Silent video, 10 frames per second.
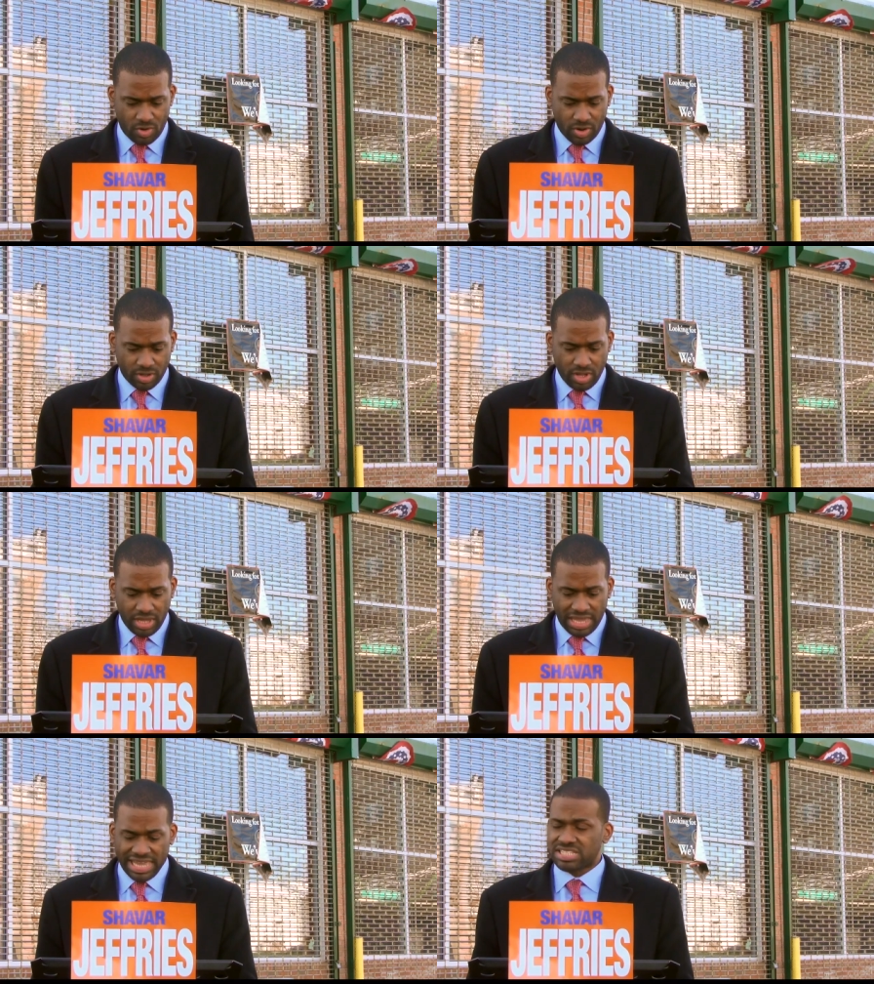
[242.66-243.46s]
Newark.
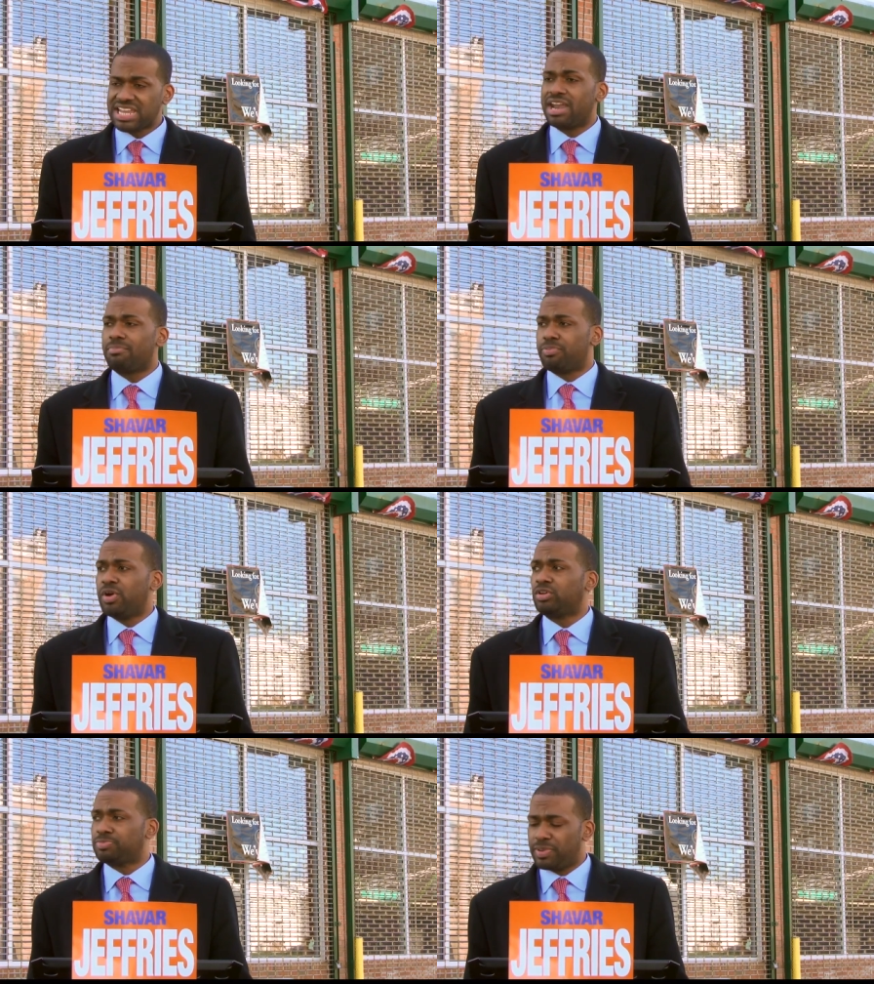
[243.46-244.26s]
He is not a
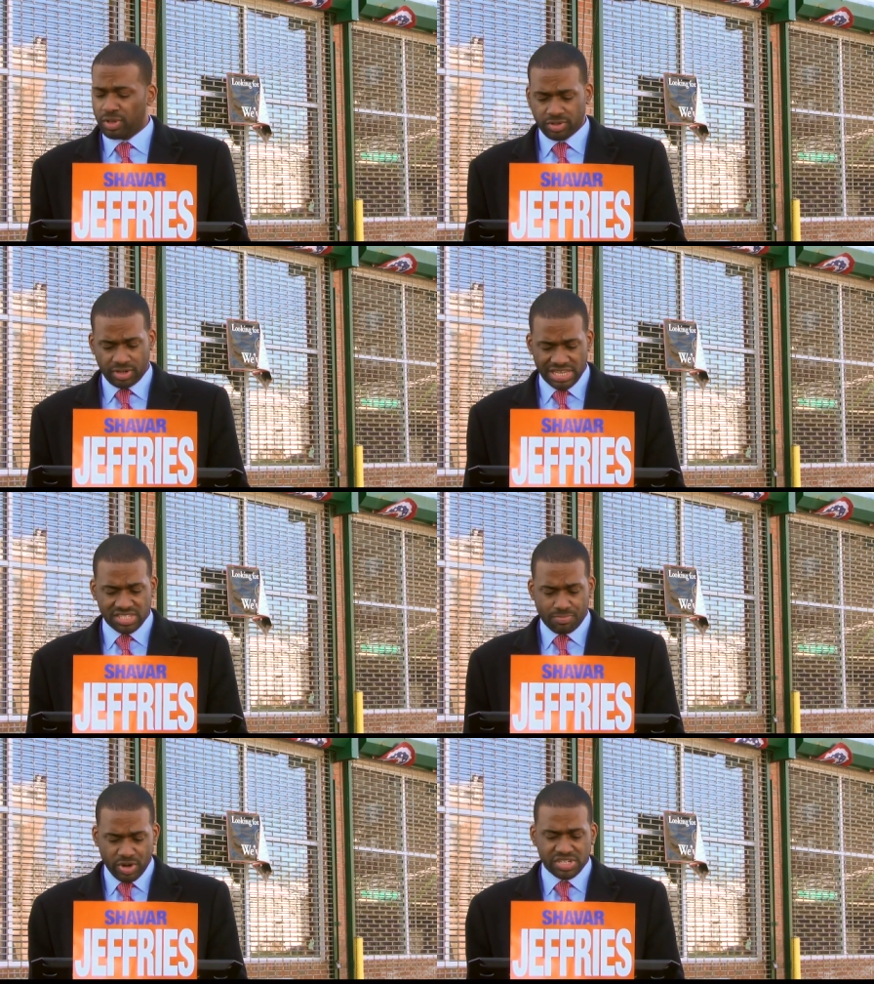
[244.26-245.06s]
bridge builder, he
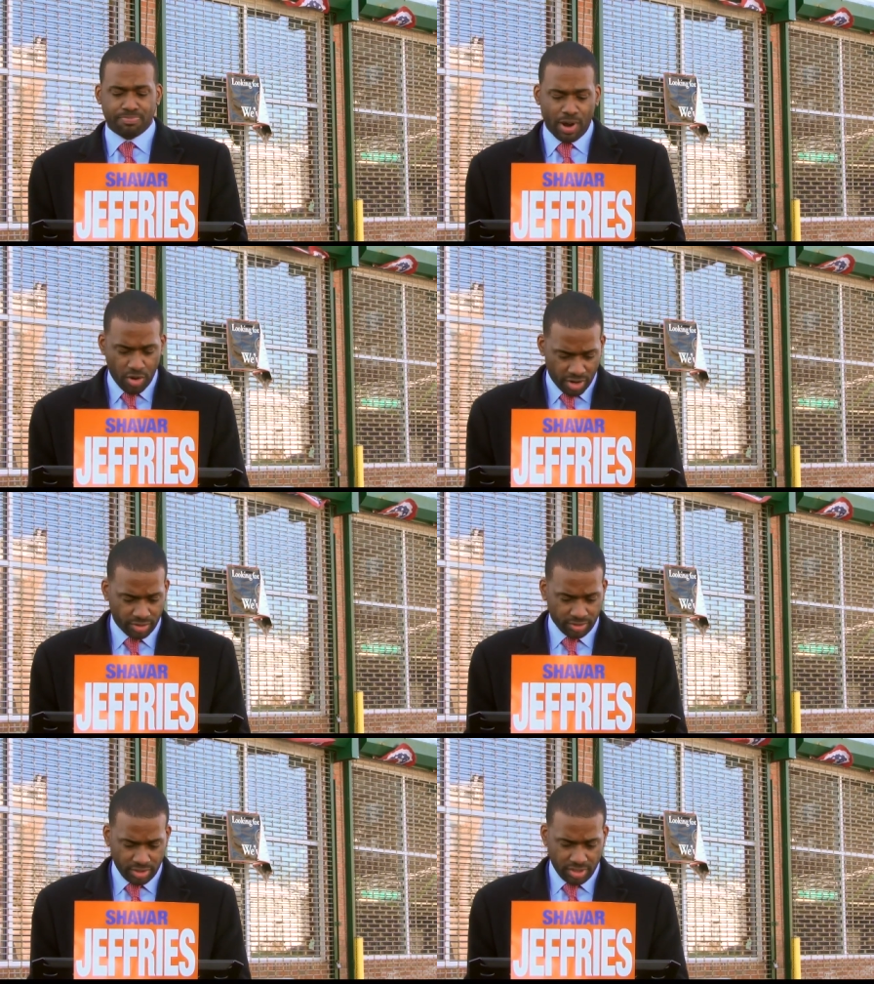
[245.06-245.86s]
is a bridge burner.